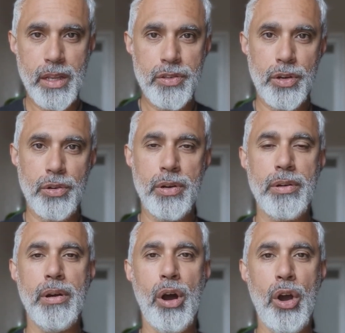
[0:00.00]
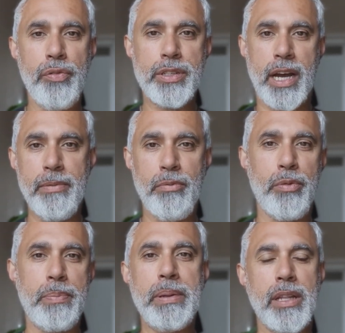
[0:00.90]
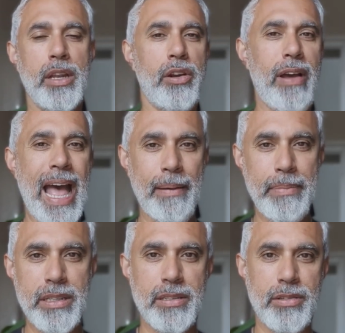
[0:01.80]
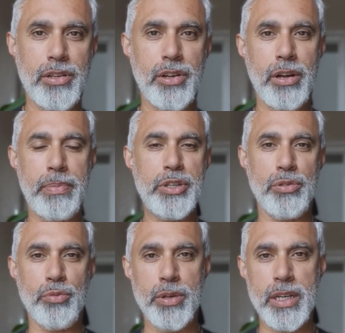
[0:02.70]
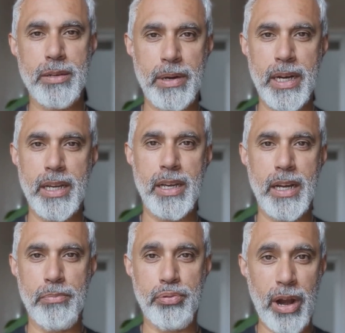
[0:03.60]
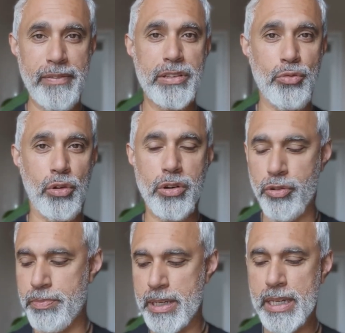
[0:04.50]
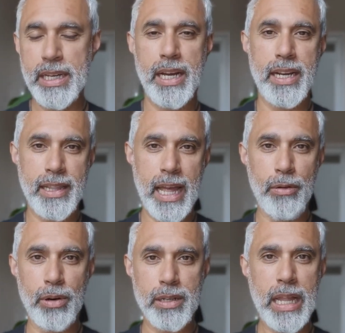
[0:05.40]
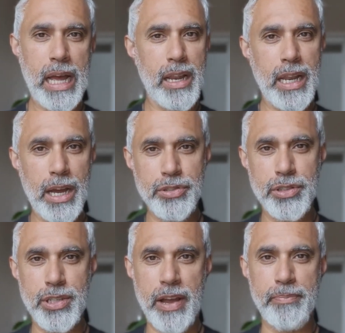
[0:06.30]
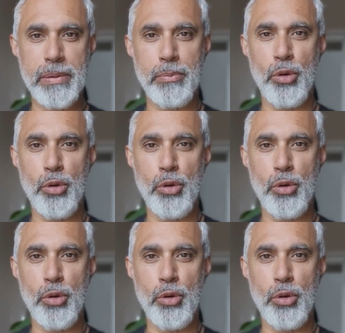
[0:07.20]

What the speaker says: So over time, when we build a lot of habits, so I do habitual work in my private squad group, and in that one, that allows you to have a bit of